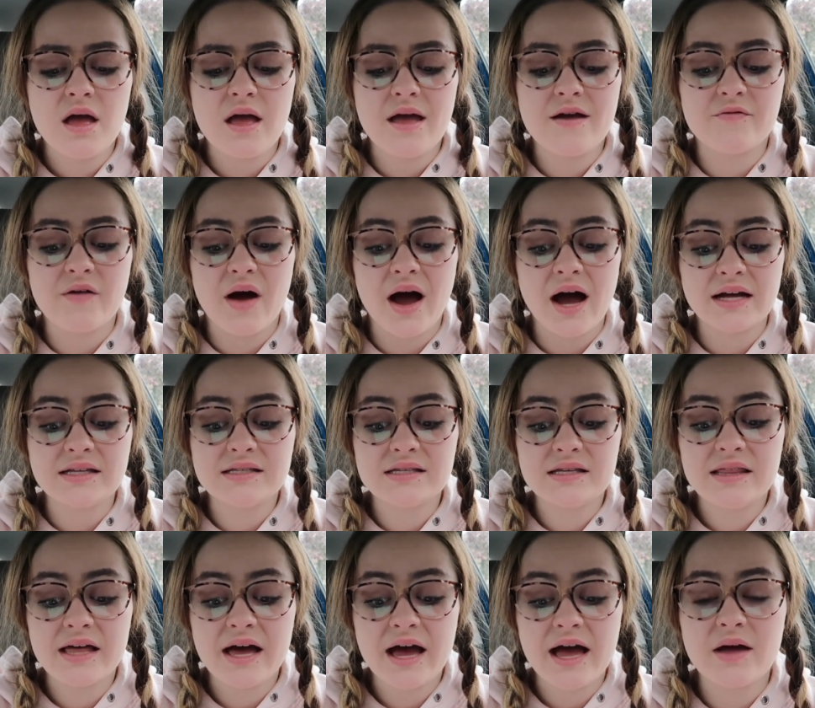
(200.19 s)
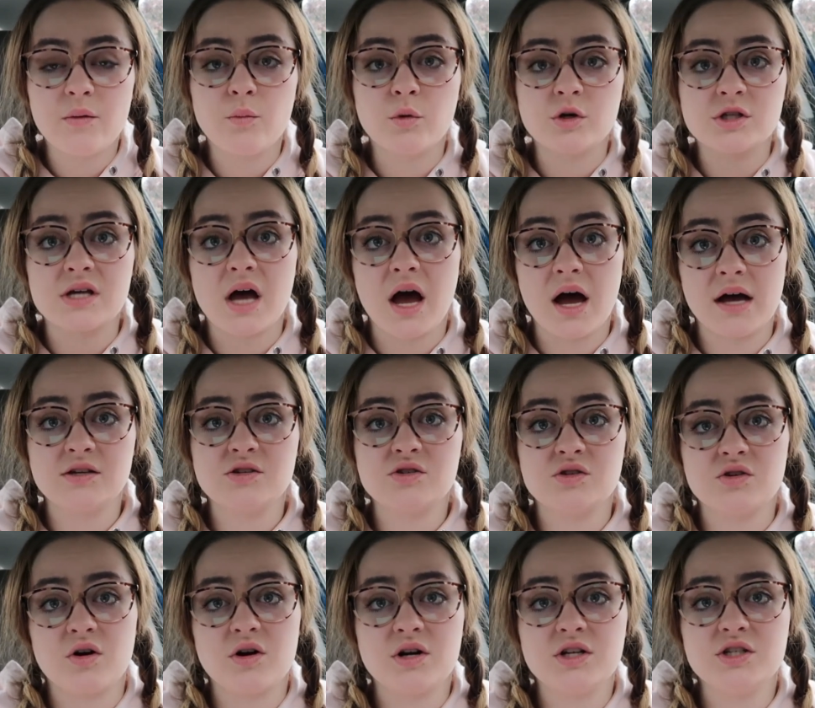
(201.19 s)
if I did that, and once I
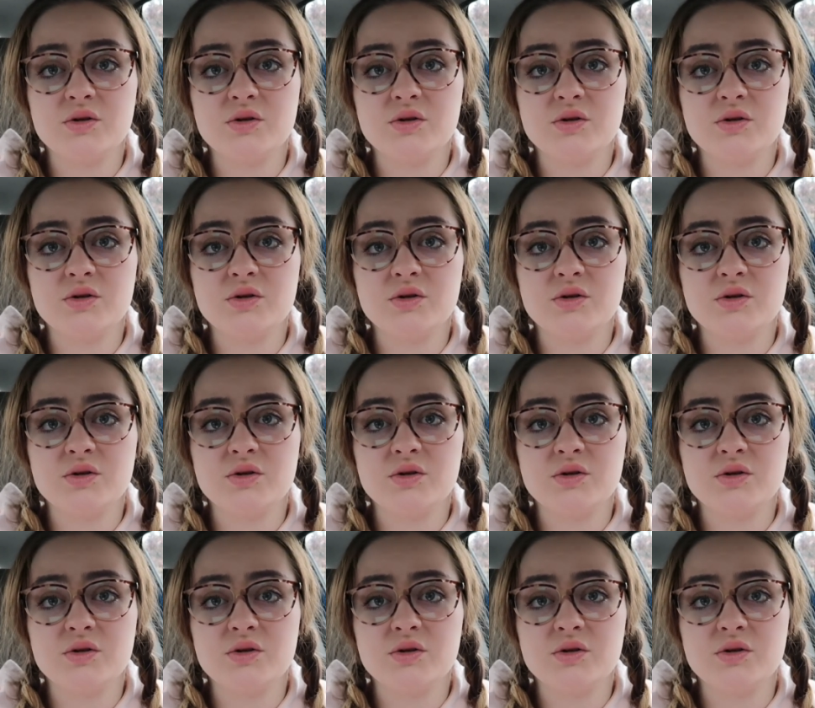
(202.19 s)
started